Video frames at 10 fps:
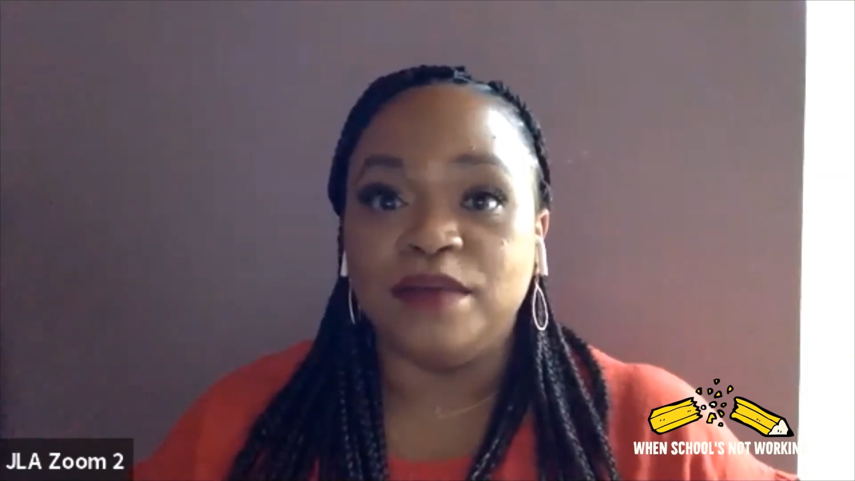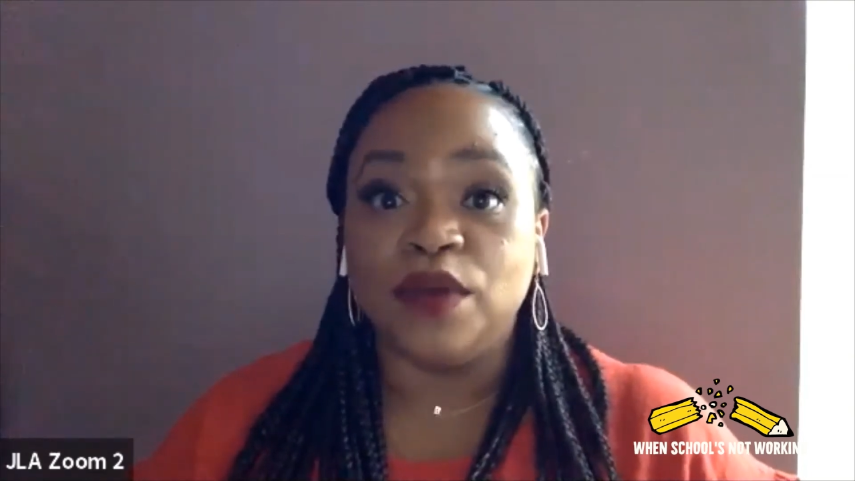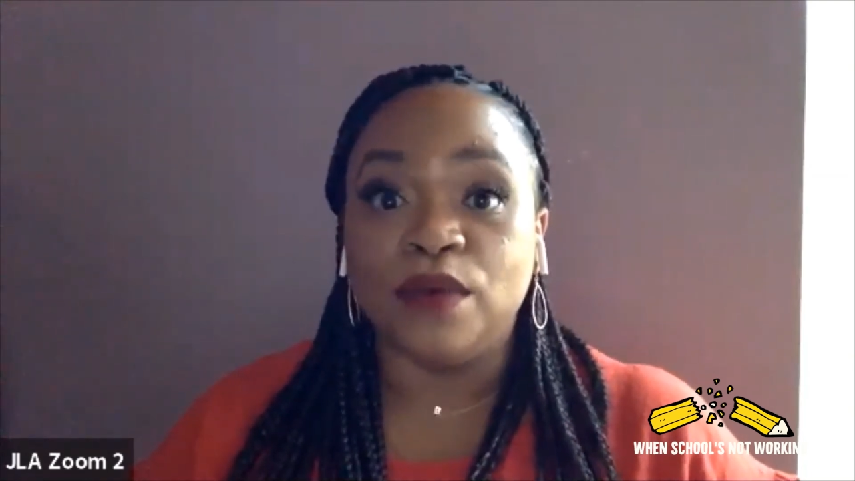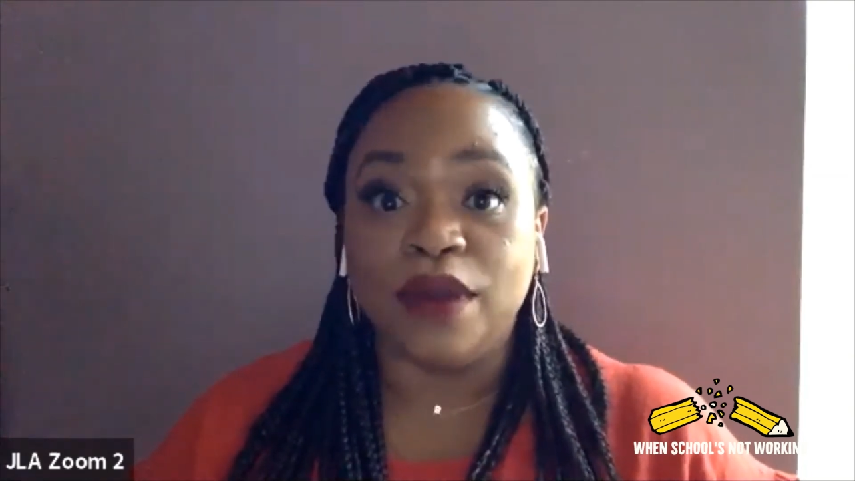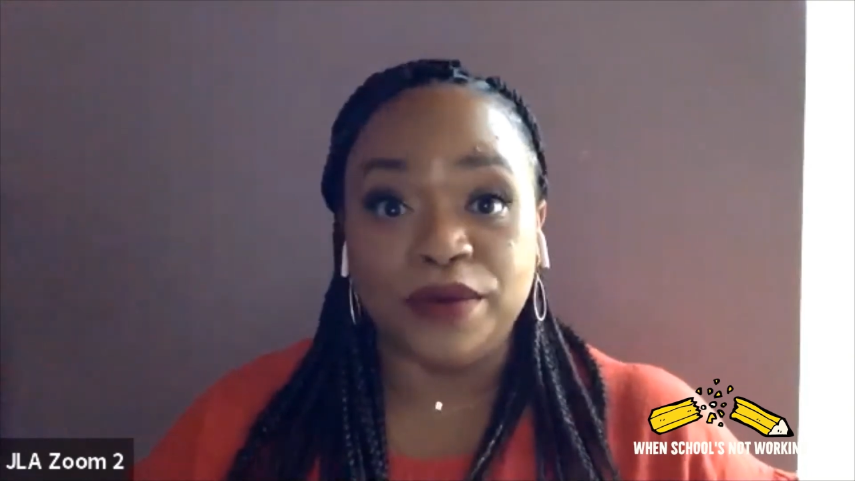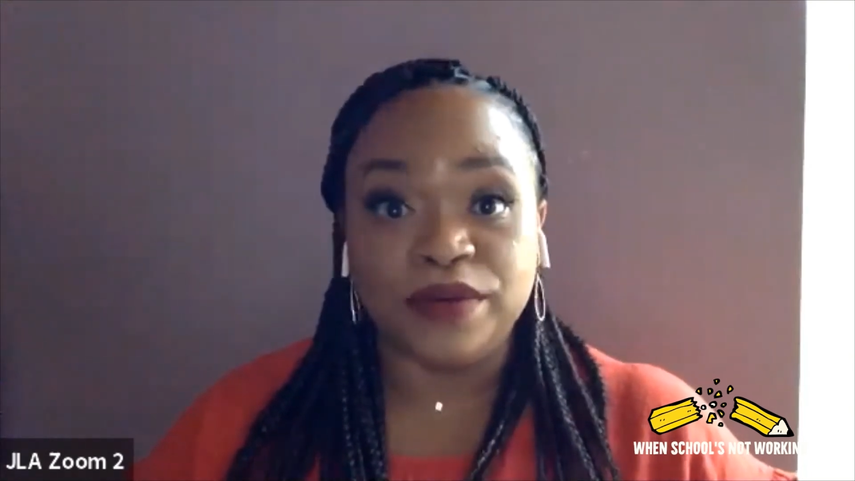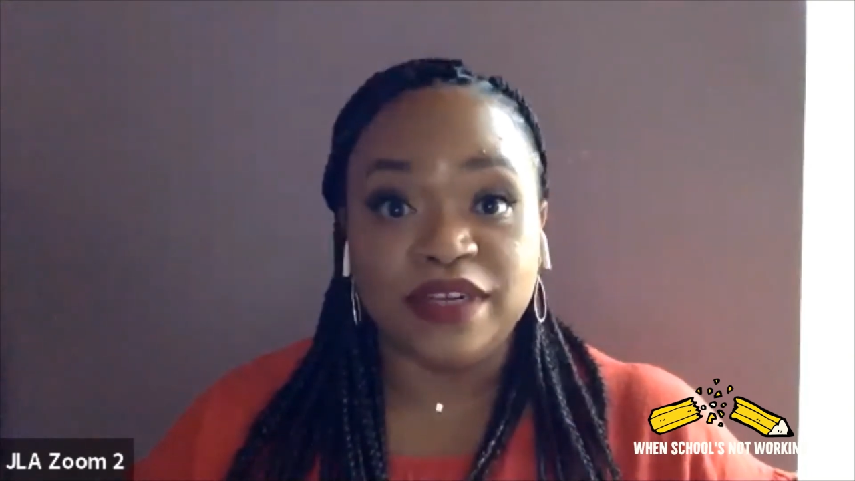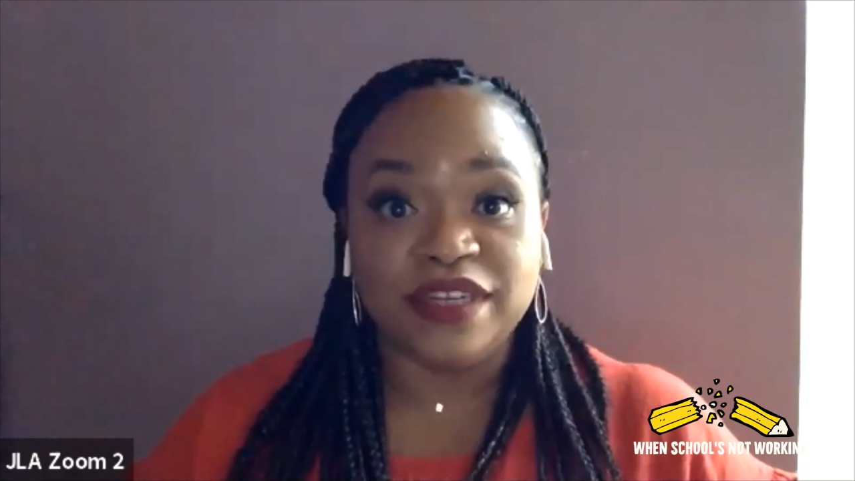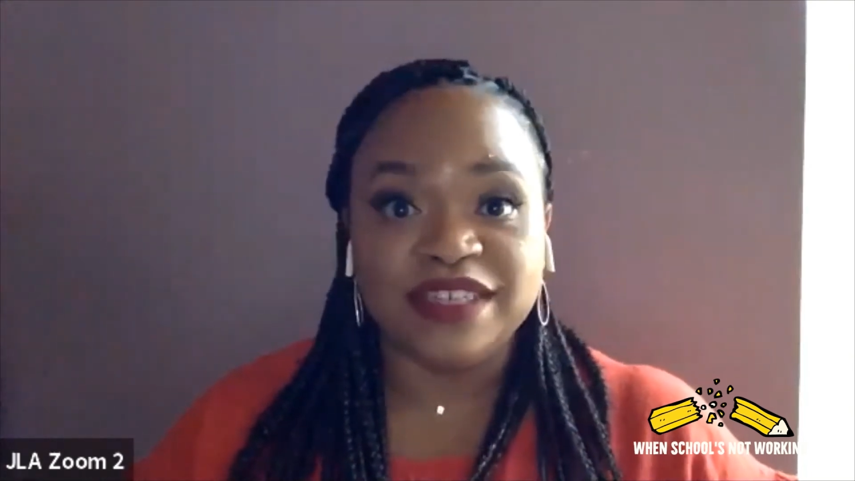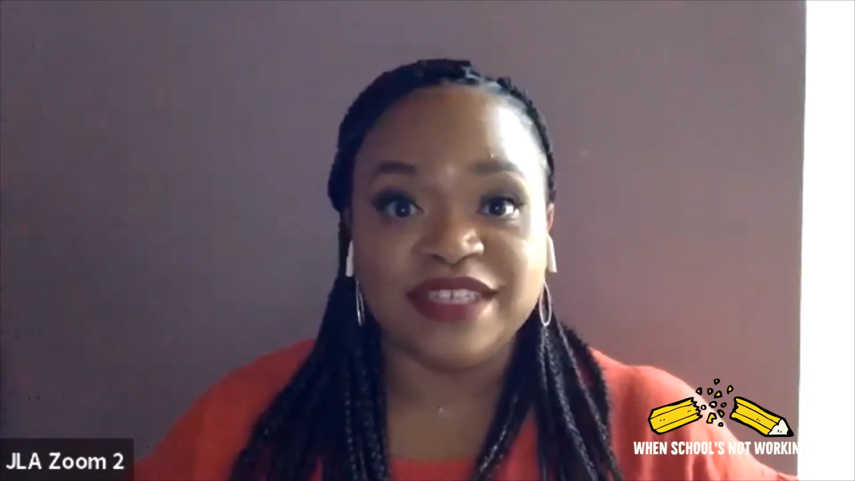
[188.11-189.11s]

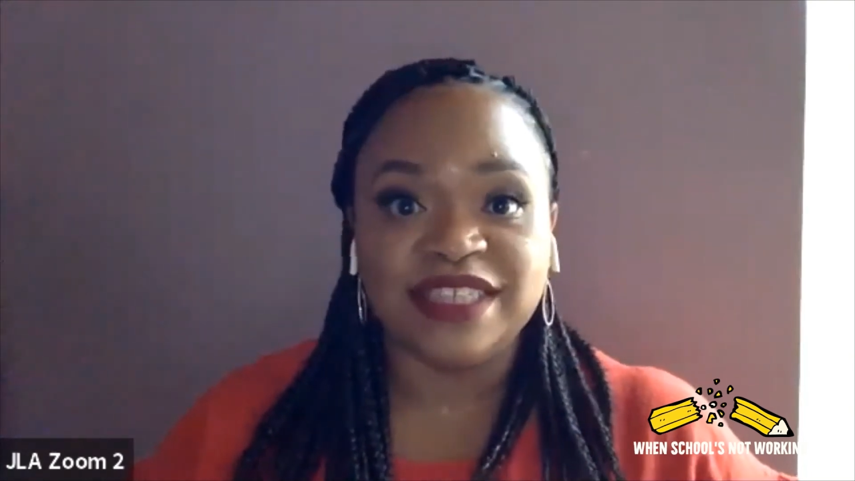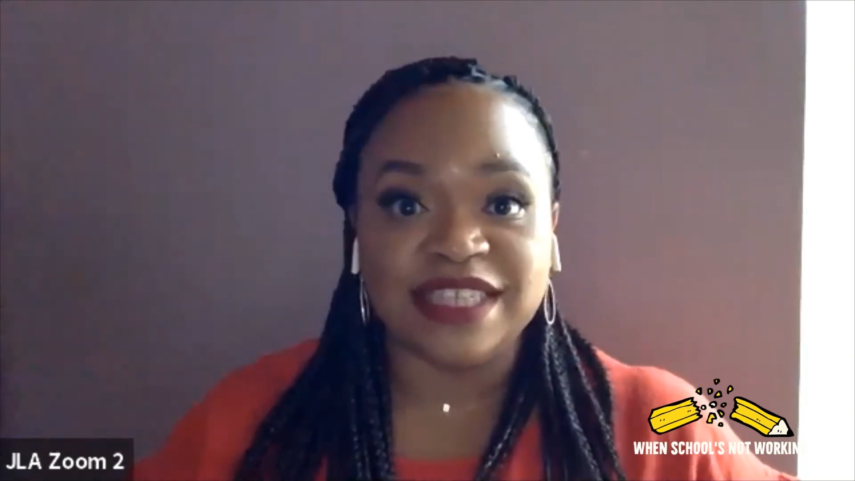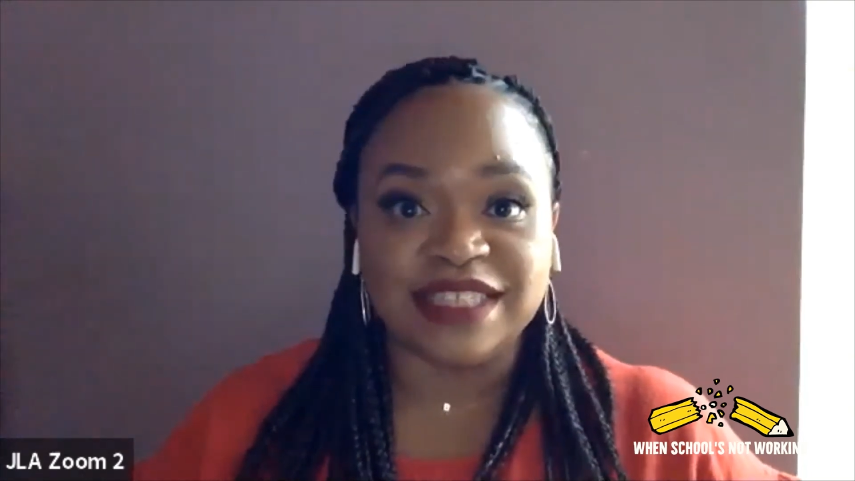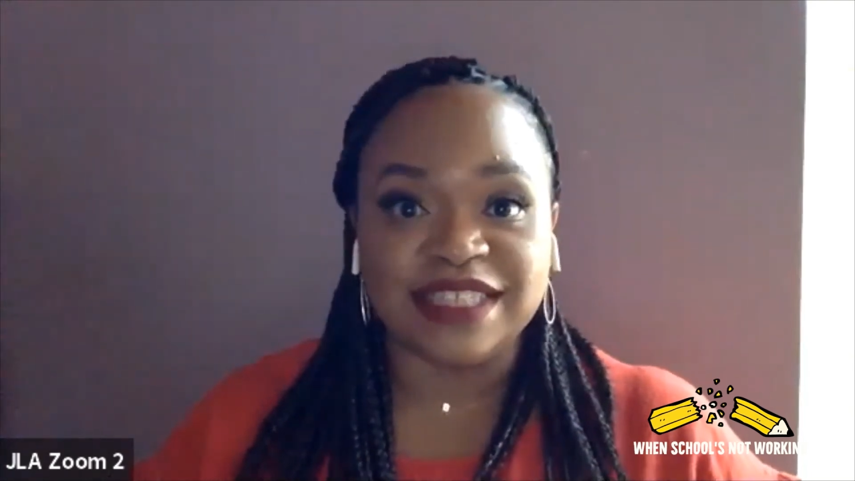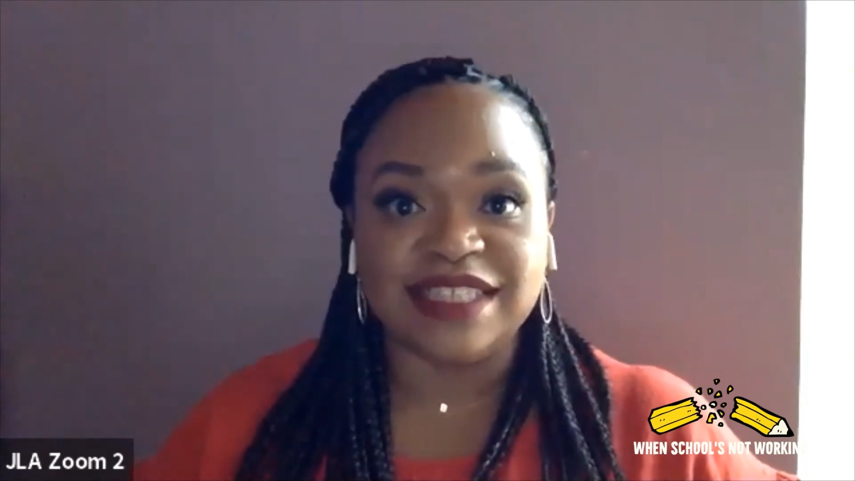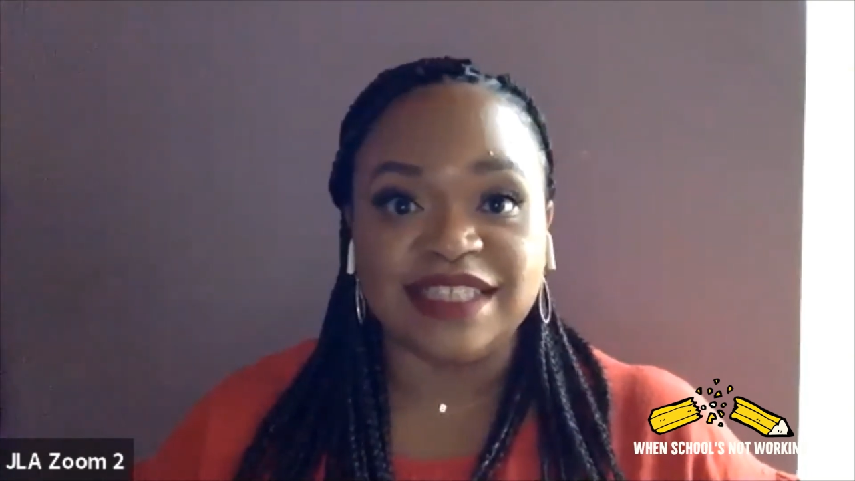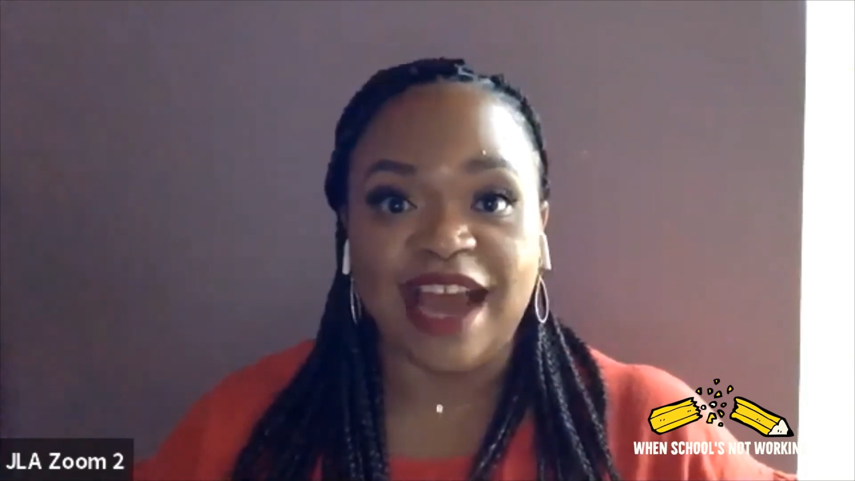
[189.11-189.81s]
grown since